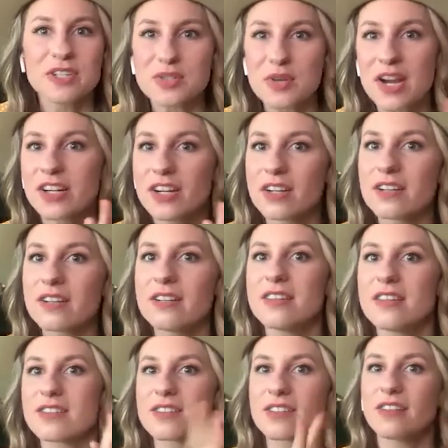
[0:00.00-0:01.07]
first record,
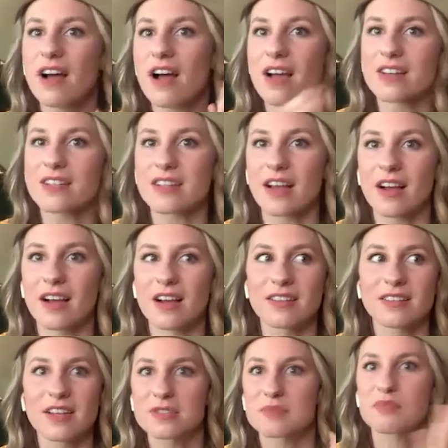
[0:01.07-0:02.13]
there's a lot
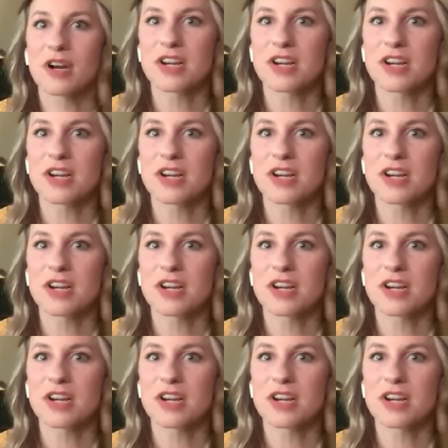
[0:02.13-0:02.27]
uh, less